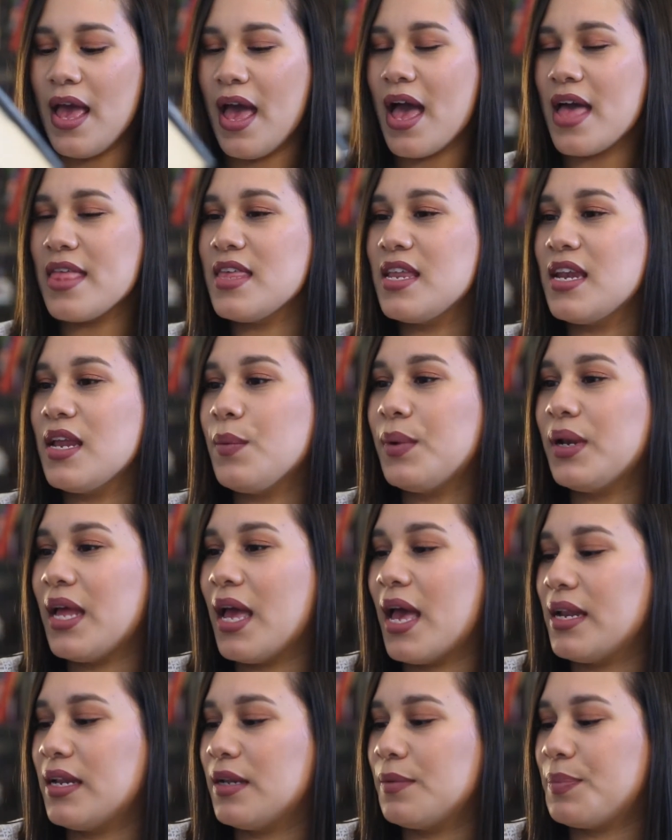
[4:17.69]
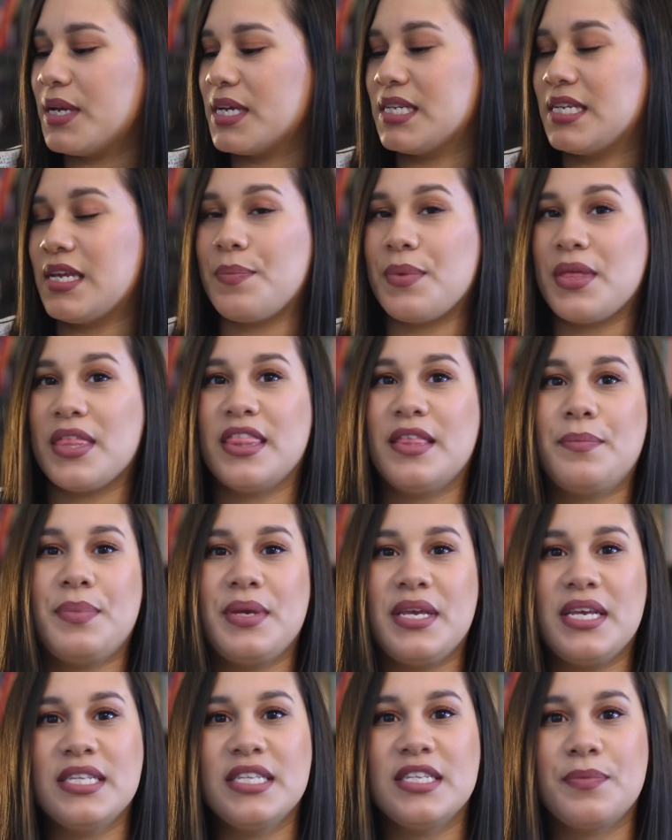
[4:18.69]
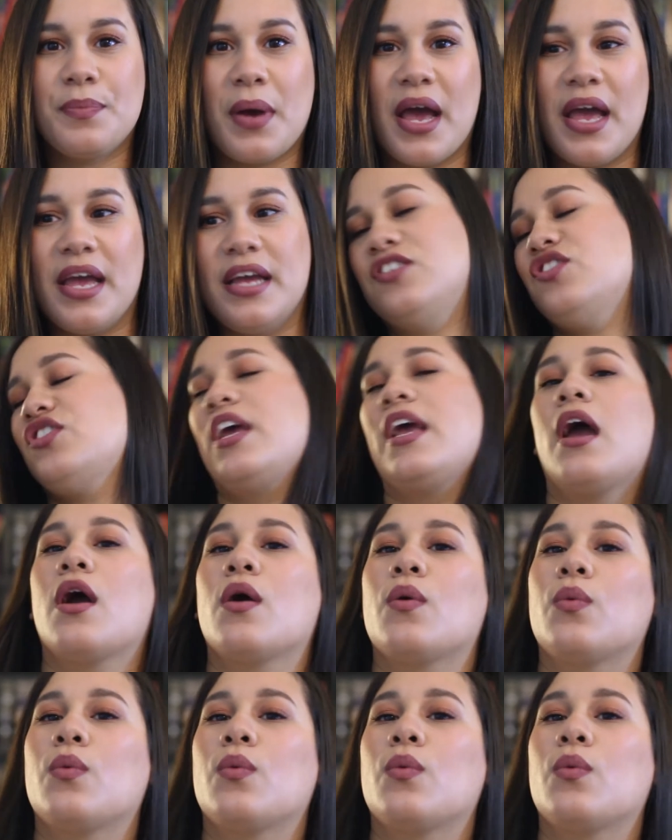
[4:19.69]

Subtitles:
And then I went ahead and picked up The Beast by J.R.